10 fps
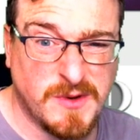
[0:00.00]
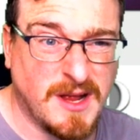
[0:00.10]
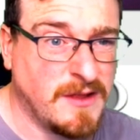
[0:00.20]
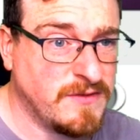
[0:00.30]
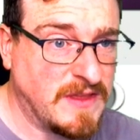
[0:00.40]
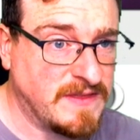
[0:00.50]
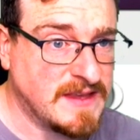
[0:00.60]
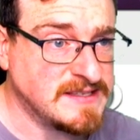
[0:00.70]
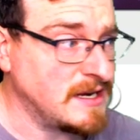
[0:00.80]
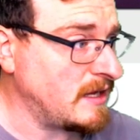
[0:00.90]
I don't think
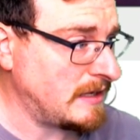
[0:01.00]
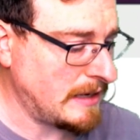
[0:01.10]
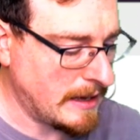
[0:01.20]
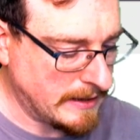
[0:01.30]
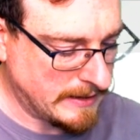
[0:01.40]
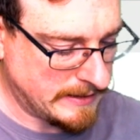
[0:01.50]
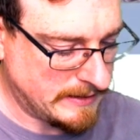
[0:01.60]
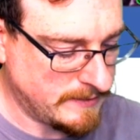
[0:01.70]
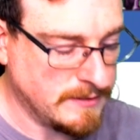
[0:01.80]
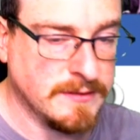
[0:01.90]
there's any
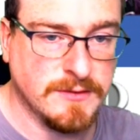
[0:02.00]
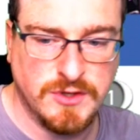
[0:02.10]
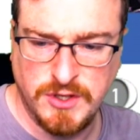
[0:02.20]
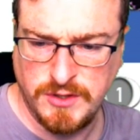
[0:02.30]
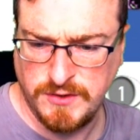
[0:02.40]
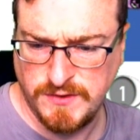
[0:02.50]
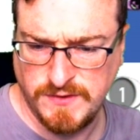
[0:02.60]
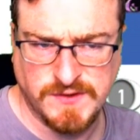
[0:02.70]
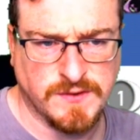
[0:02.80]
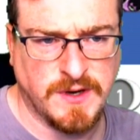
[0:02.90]
news or